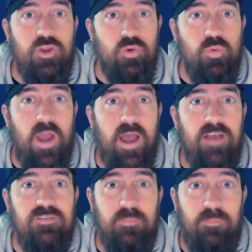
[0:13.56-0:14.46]
and who
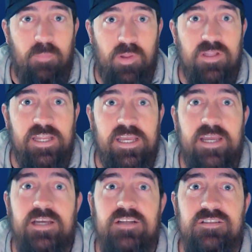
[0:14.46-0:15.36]
has the
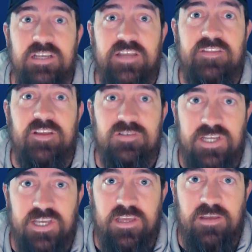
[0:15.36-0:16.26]
ability to get
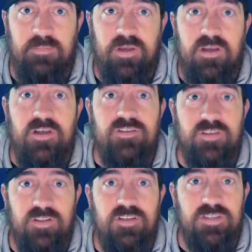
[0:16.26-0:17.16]
their team
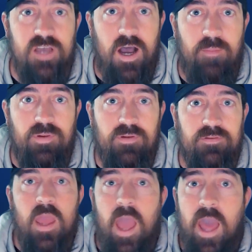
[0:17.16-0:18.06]
to the top.
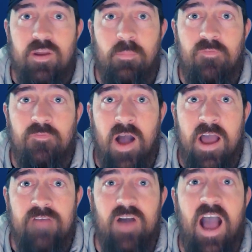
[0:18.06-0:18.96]
At number
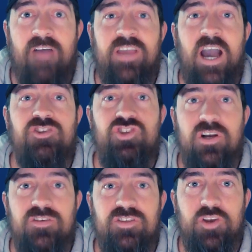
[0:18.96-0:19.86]
five, I've got
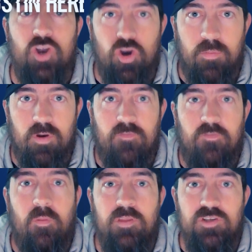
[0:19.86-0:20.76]
Justin
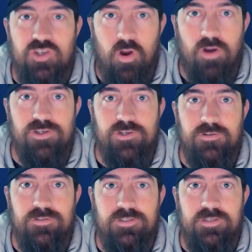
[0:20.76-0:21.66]
Herbert from the
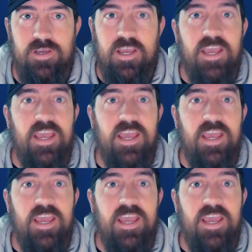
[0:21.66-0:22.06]
Chargers.